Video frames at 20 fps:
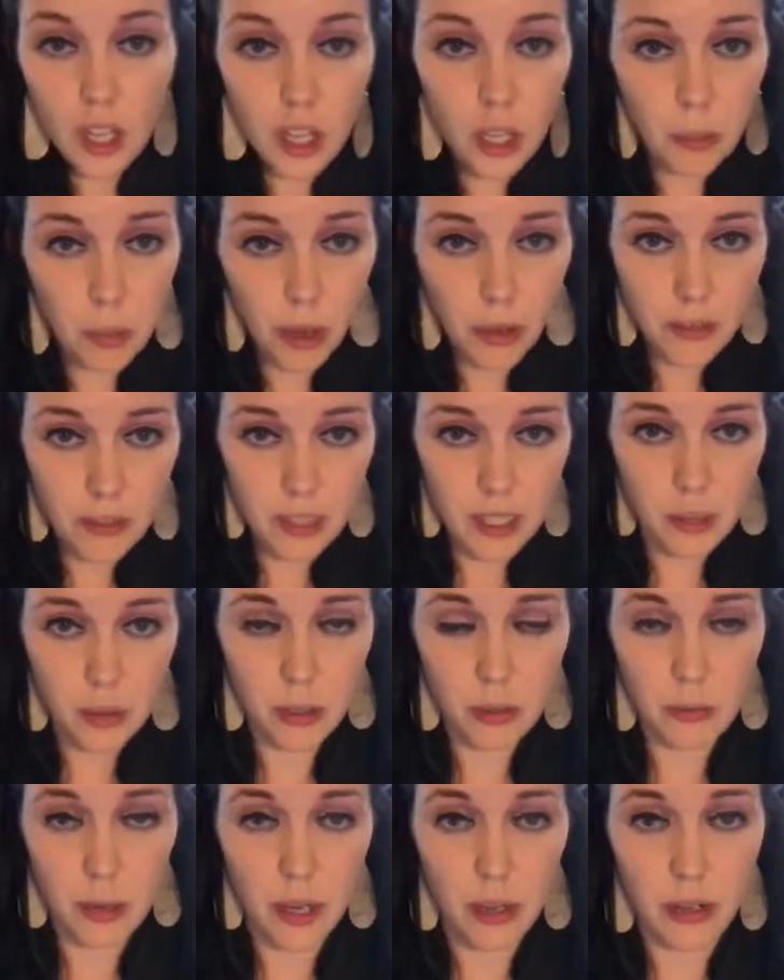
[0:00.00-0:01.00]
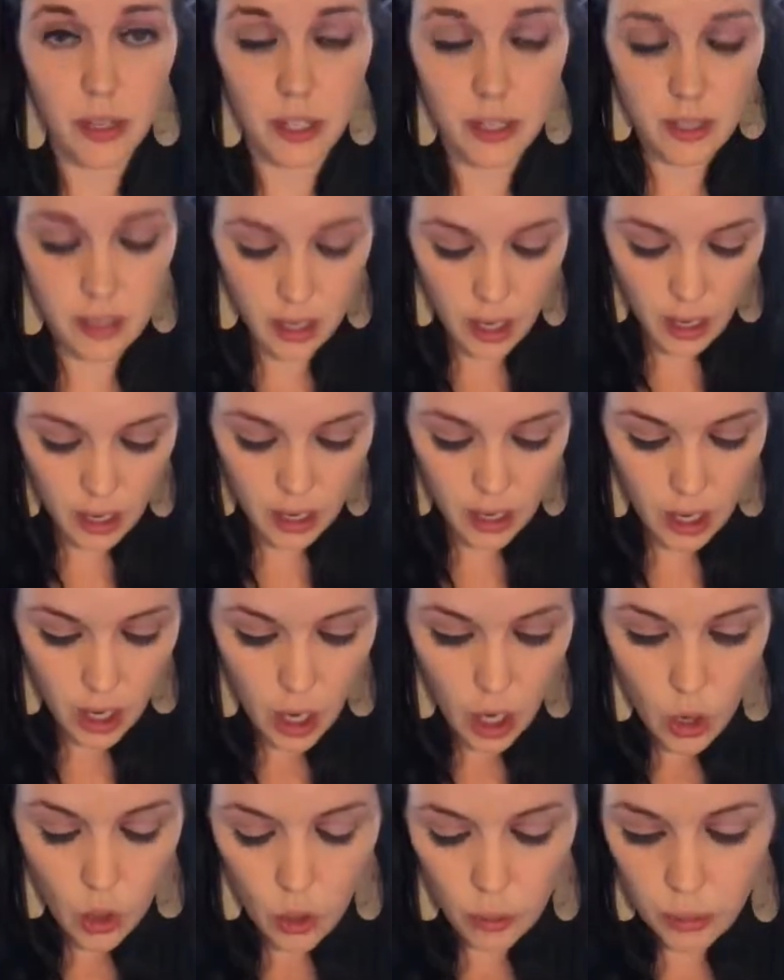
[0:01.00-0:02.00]
the breakfast sandwich maker gets done.
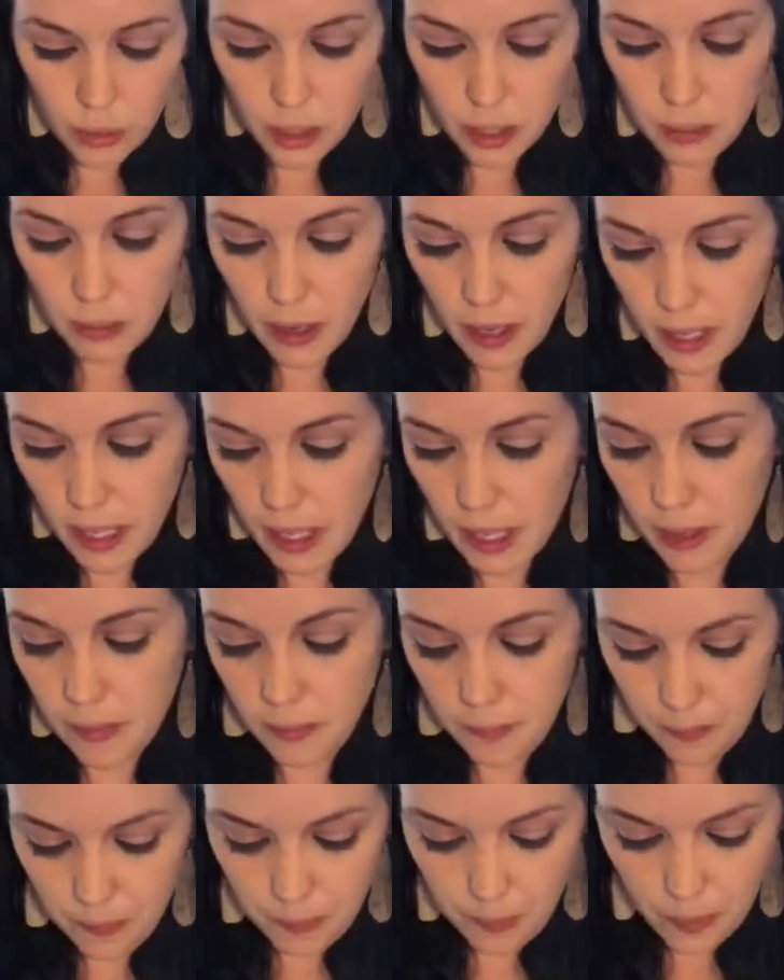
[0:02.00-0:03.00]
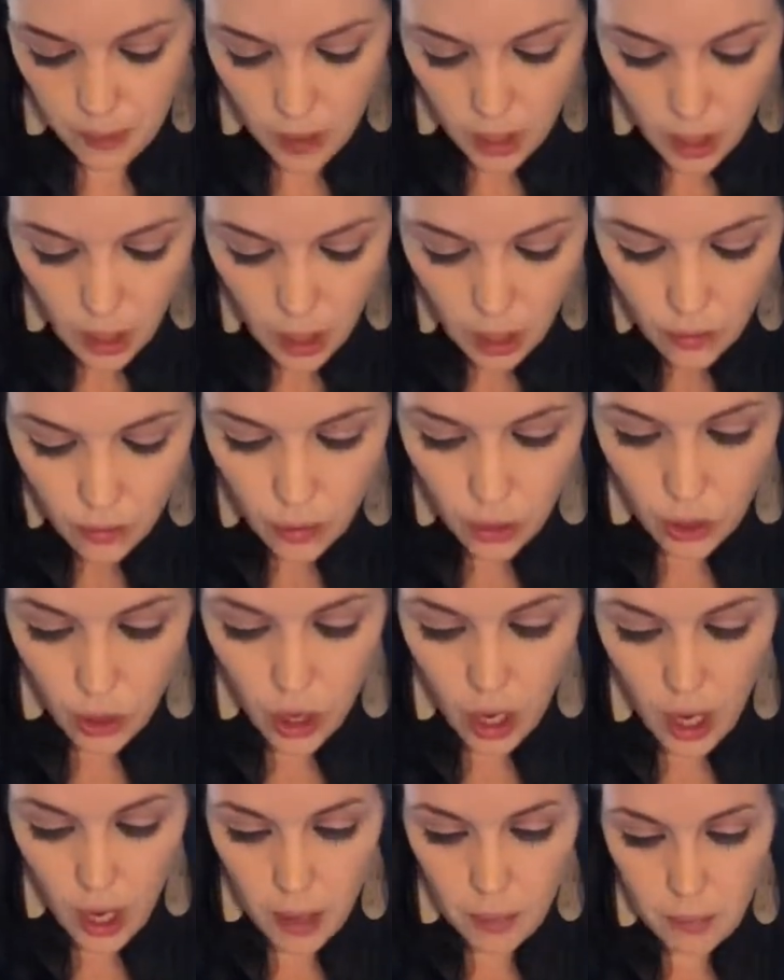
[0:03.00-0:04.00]
We'll put this back in for
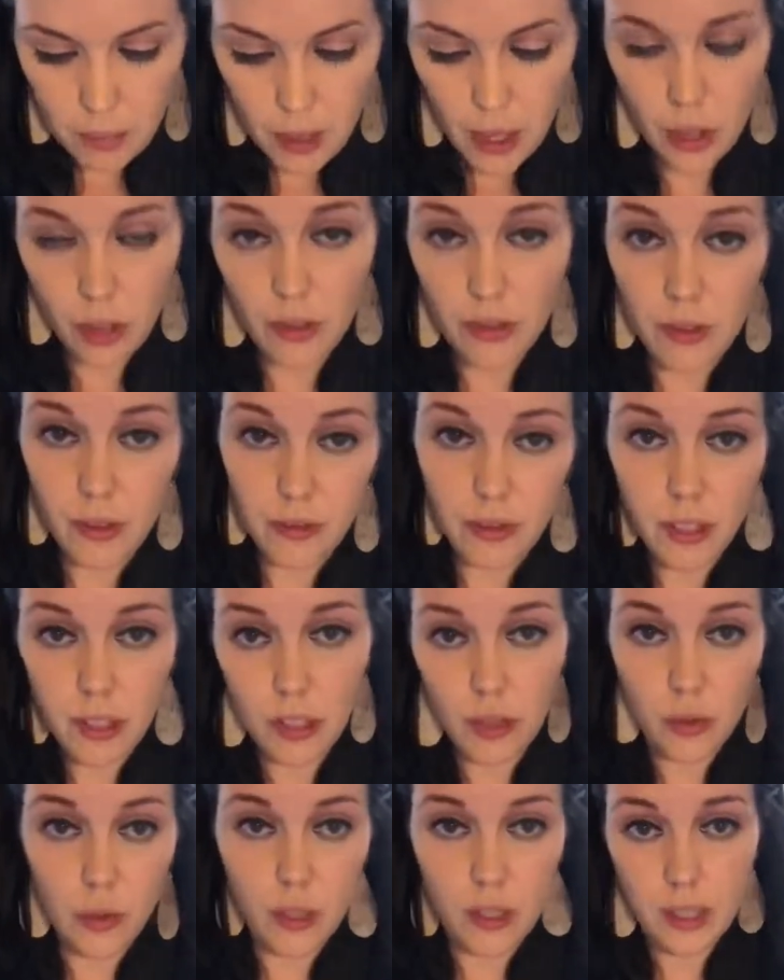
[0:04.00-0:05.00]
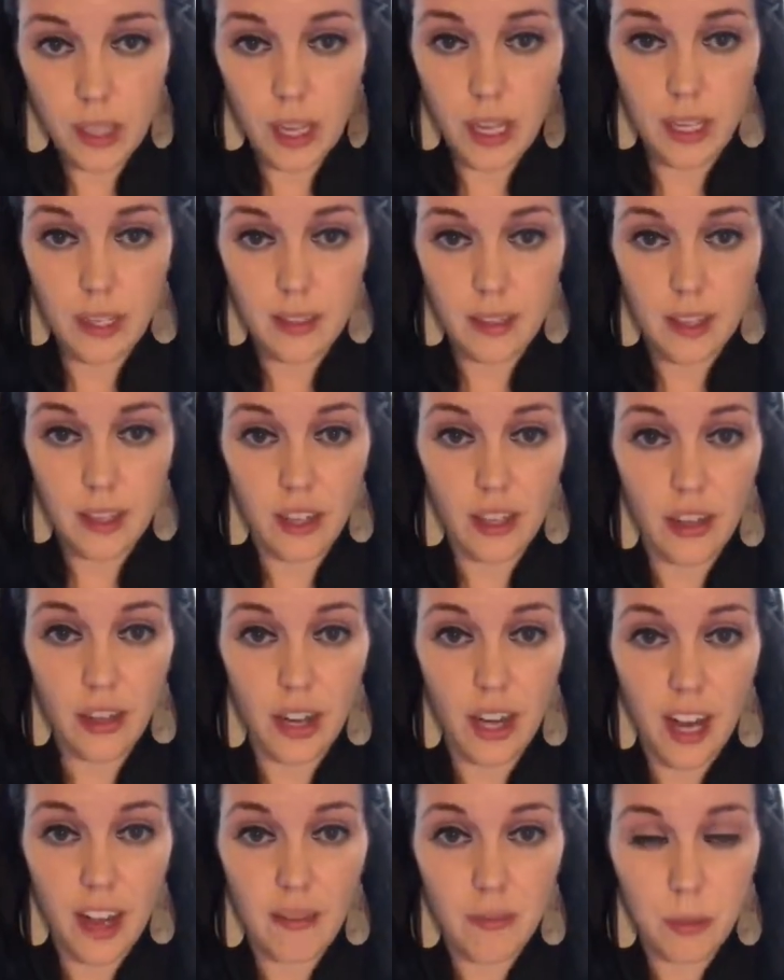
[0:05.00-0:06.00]
another 15 to 20 seconds, and then you're
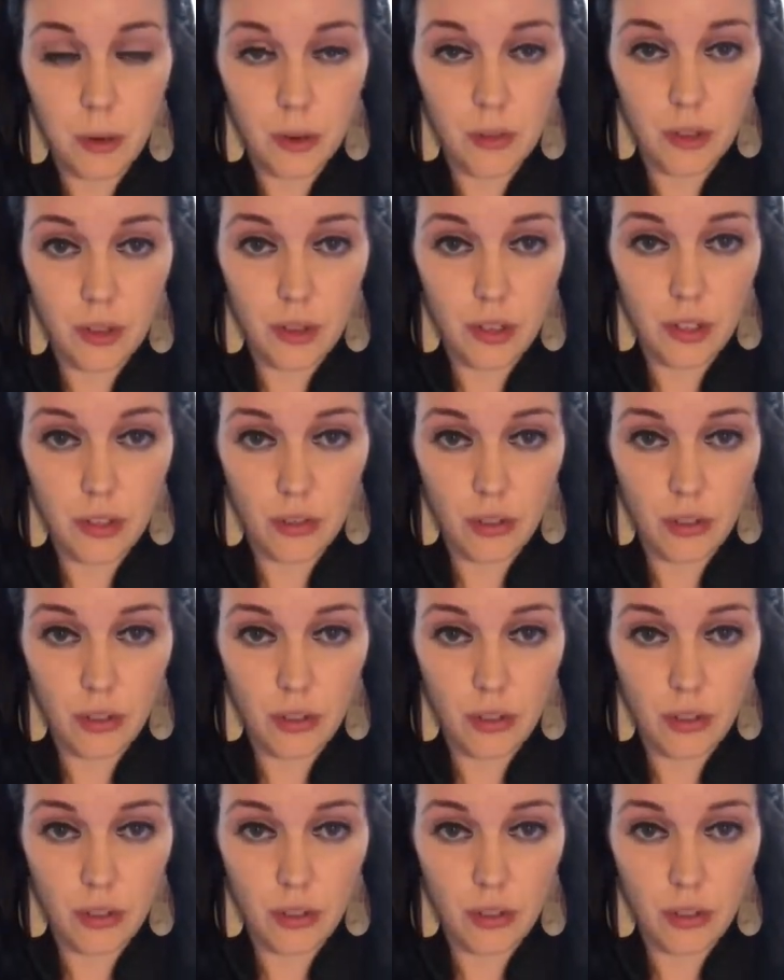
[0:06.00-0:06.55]
going to have perfectly